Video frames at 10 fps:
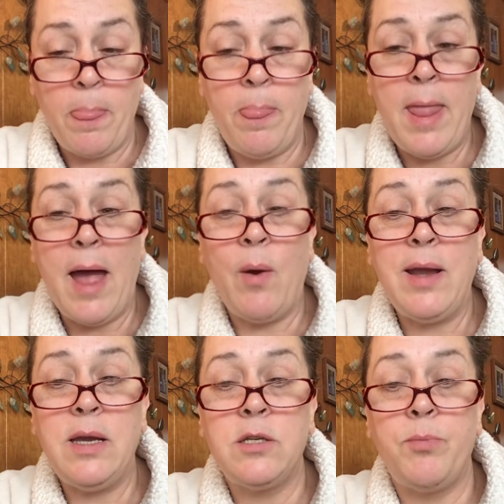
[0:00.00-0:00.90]
Now
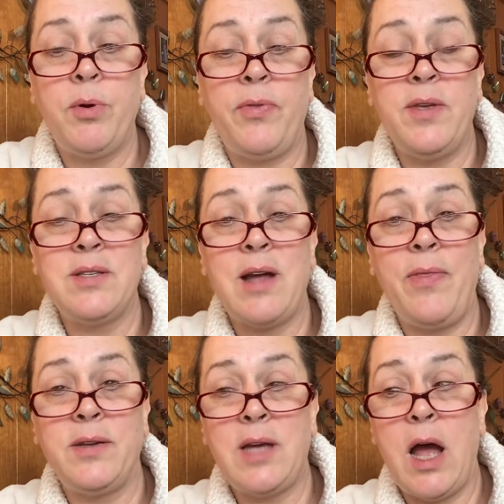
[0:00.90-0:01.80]
I need to put this
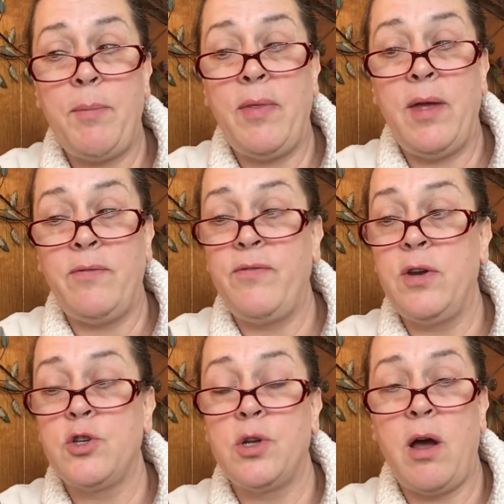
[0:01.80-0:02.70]
on the top and then
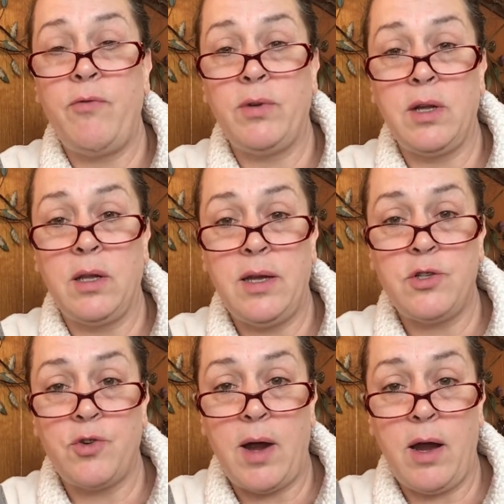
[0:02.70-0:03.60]
finish it off with the
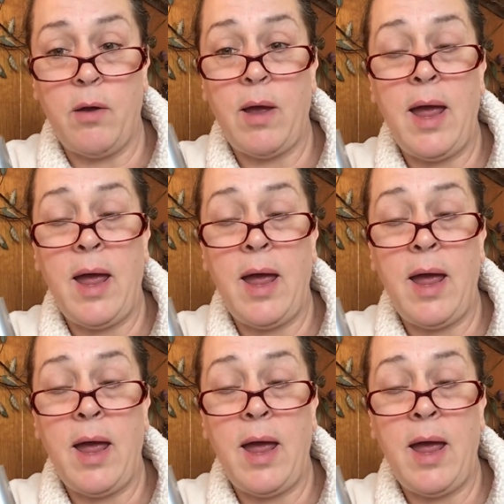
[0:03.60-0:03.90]
glaze dryer.